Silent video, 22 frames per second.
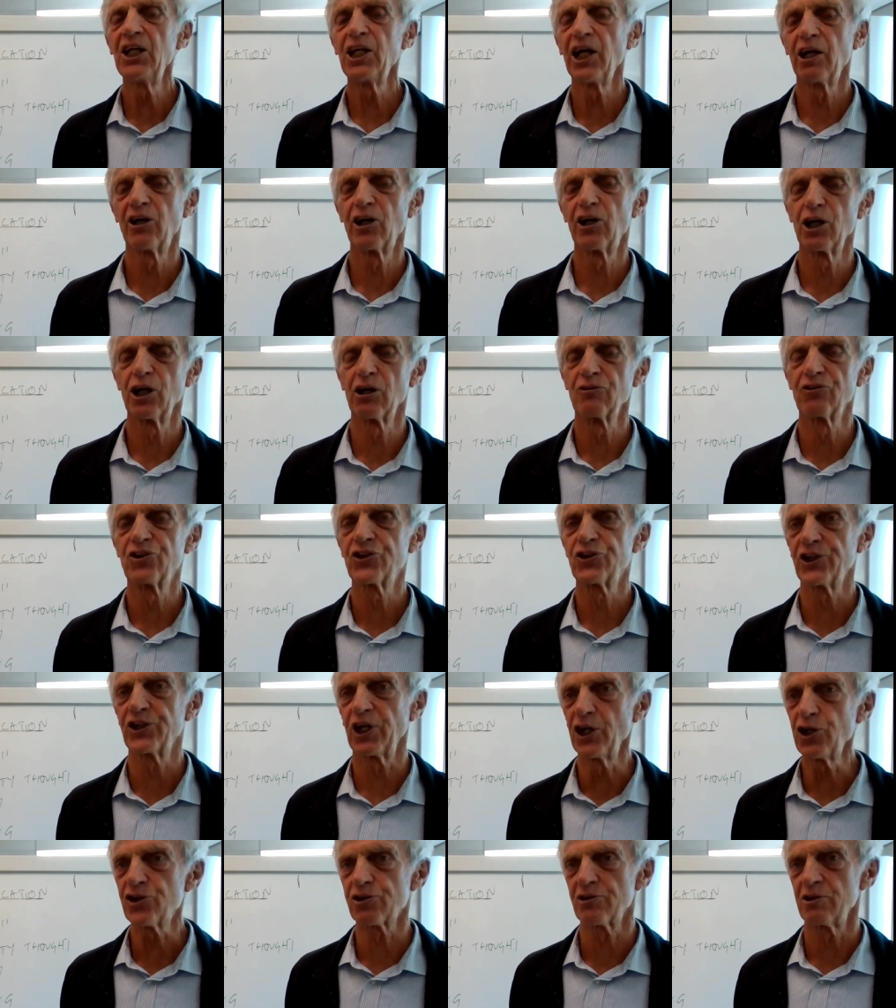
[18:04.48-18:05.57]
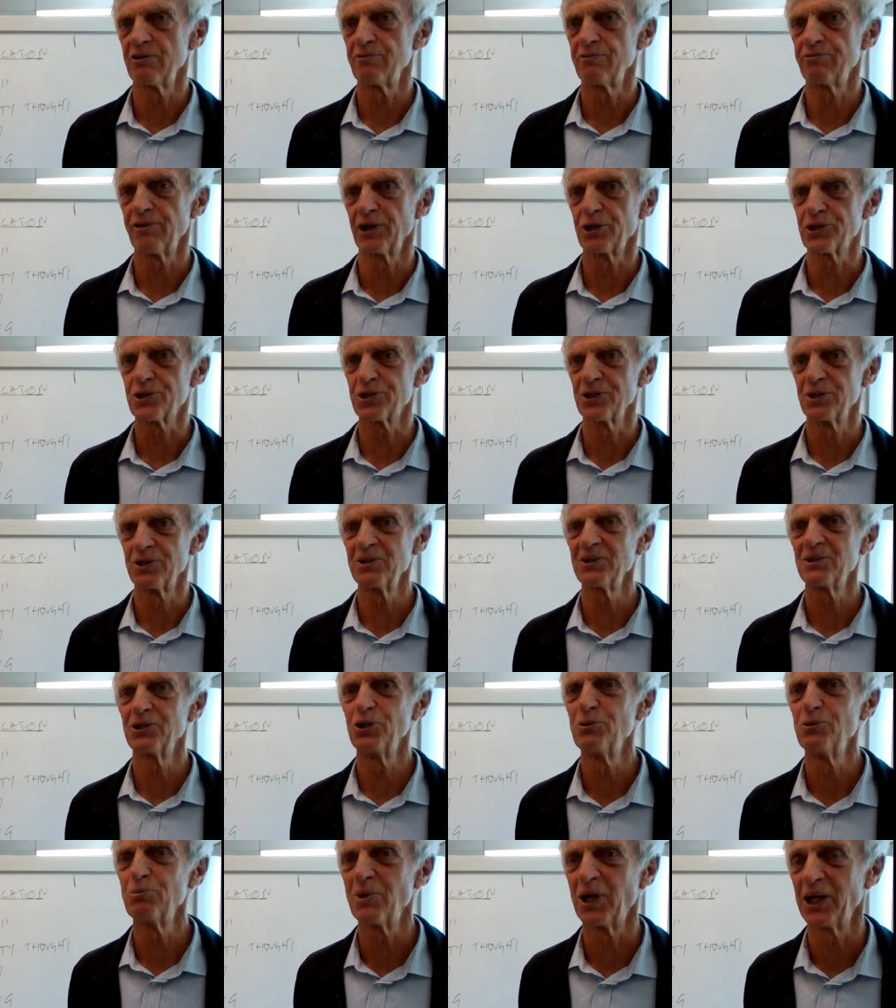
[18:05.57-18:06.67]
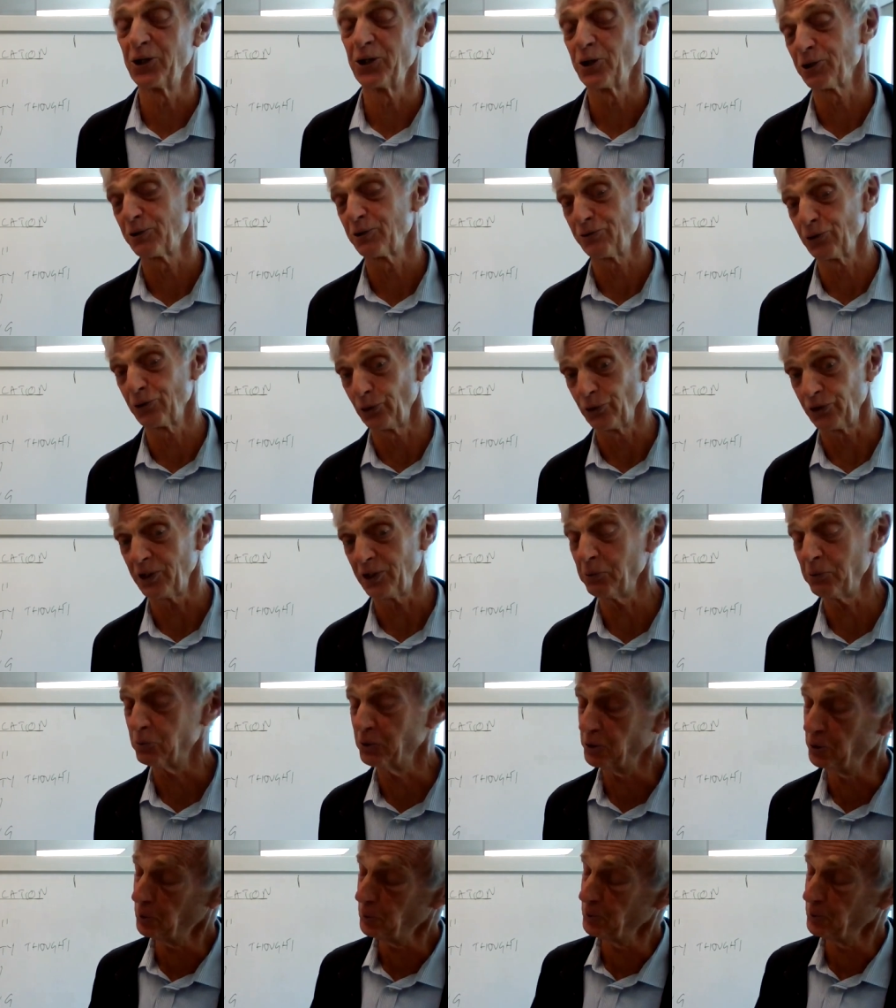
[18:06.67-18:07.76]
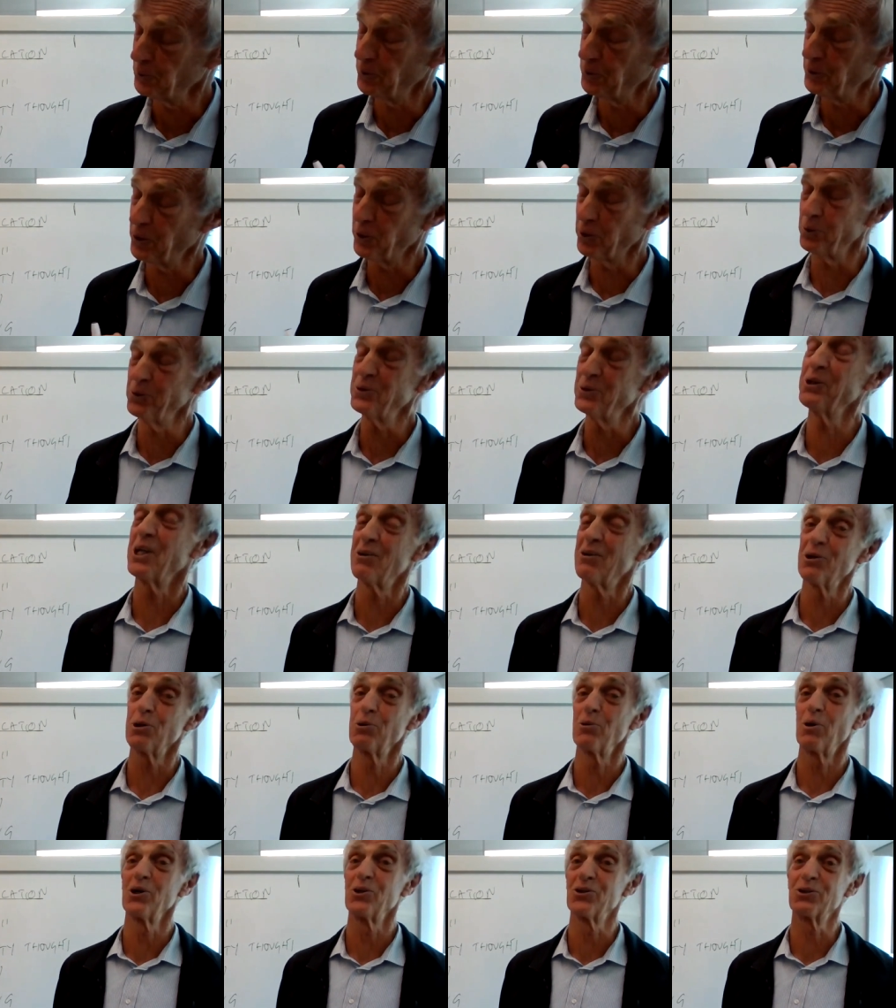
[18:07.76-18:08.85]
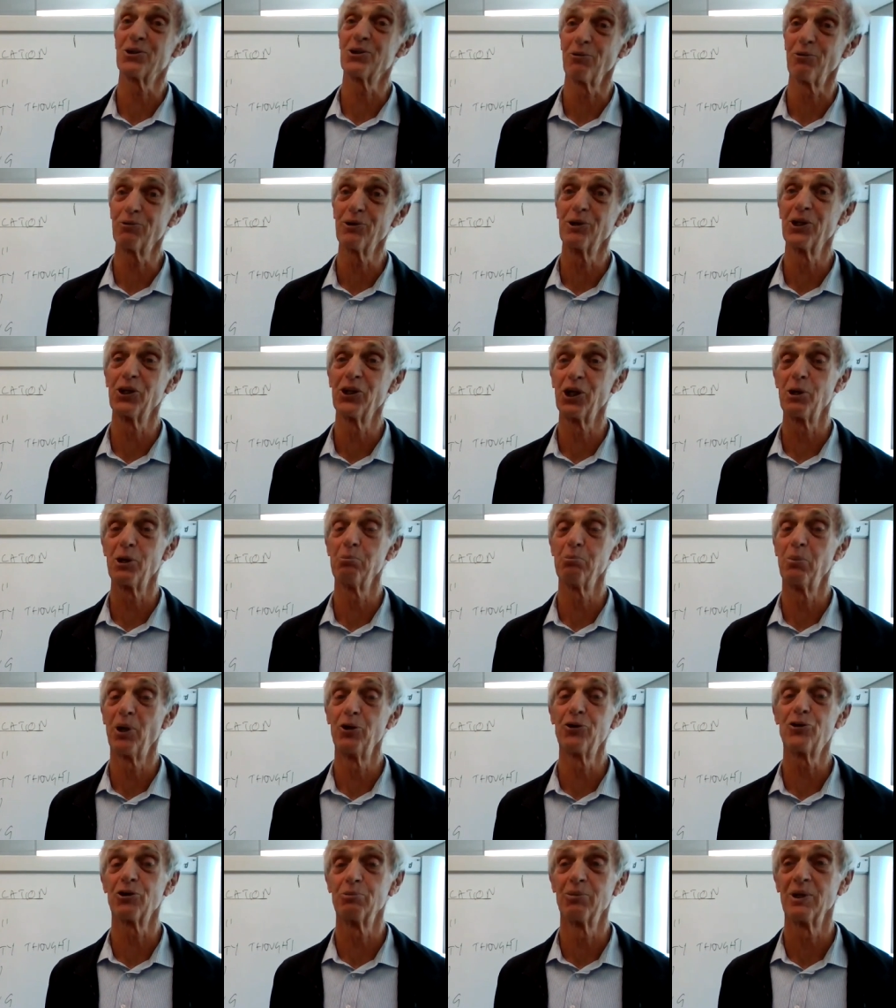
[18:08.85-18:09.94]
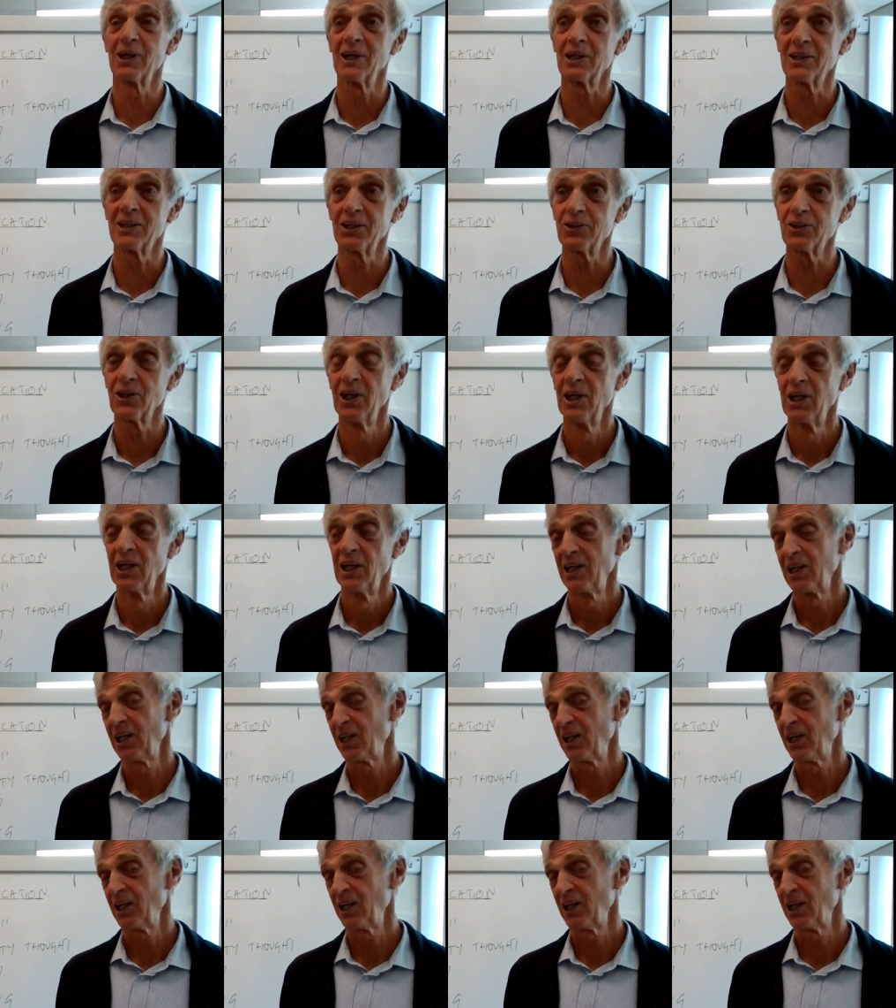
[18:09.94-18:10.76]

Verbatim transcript: In the area of sensory function, you may not have thought it. We all know that everyone's different in their motor abilities.